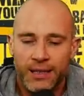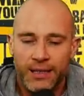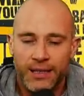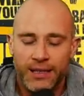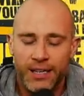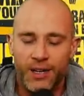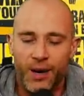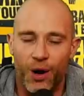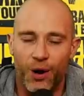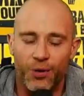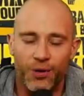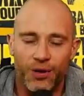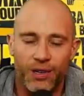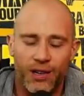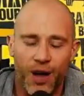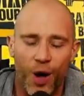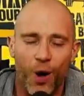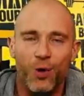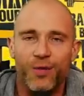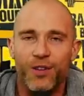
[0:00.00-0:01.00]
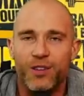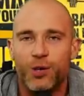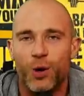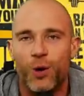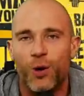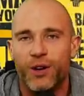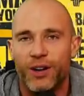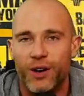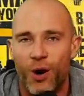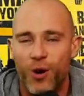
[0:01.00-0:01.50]
you know, over
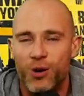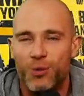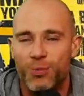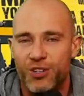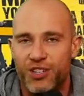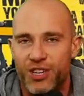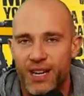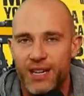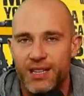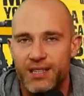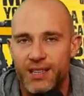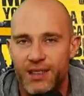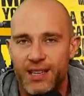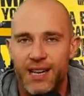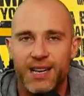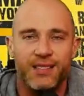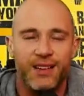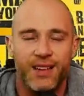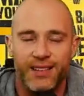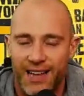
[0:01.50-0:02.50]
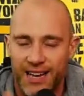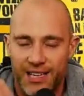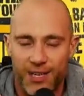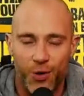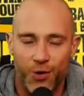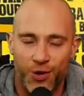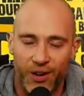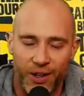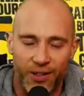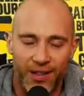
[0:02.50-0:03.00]
talk and hog machines and things like that. You
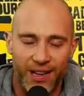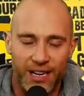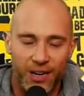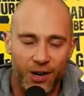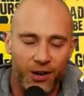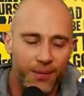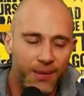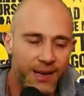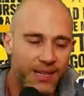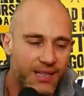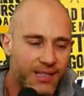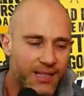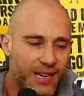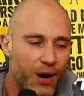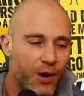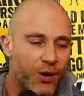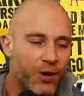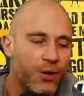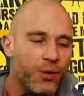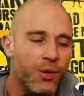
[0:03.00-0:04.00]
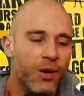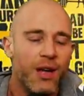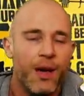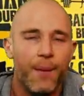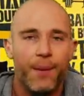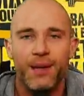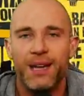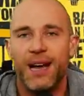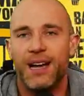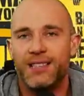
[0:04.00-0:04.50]
already know that. You don't need me to tell you.
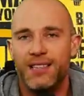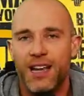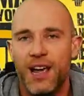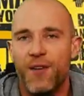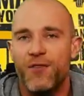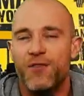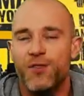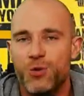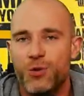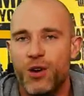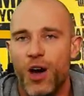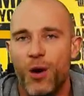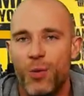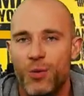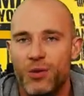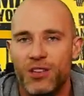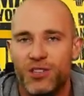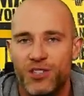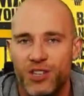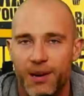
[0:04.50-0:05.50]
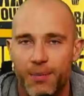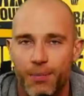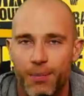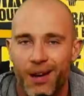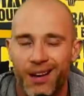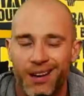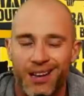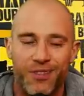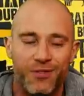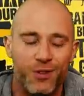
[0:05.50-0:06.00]
But yes, if you go with a gym
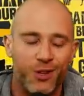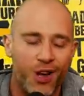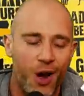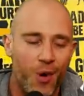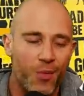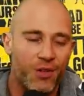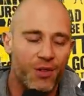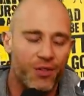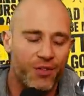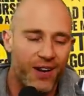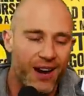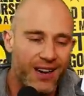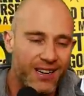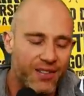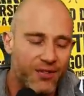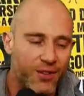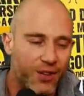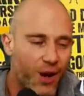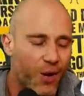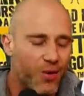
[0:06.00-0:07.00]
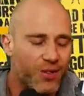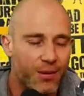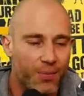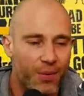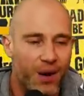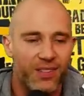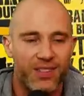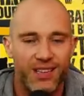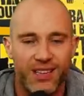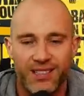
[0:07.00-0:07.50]
buddy, if you go with a friend, if you go with your
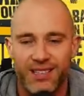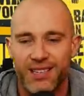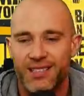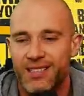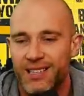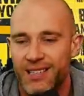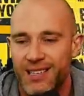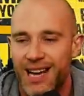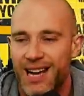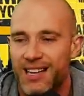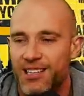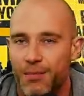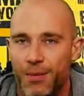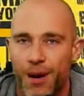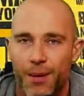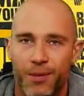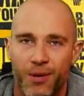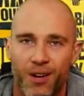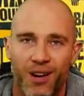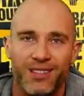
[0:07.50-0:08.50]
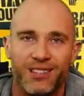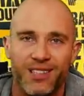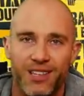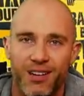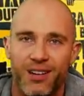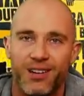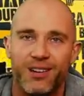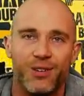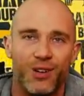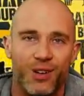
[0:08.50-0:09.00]
brother, your sister, your dad, your mum, your auntie, your
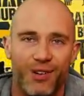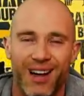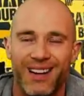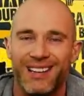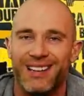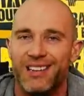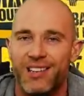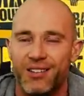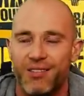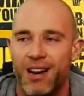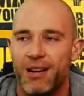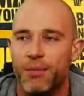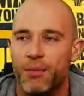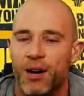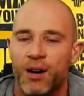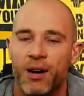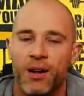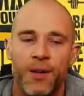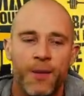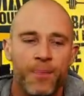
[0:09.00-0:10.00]
uncle, your granddad, your grandma,